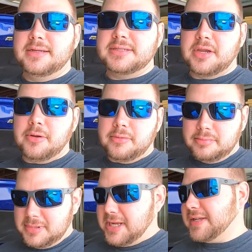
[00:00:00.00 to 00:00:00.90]
so
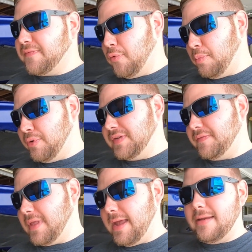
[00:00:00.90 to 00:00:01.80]
he gets 4 points
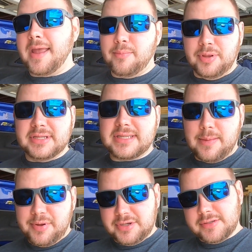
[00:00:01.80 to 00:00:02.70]
for that, and plus
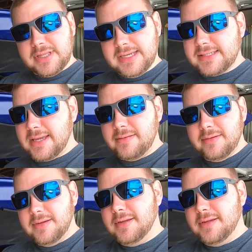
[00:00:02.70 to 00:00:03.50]
that picture that he sent,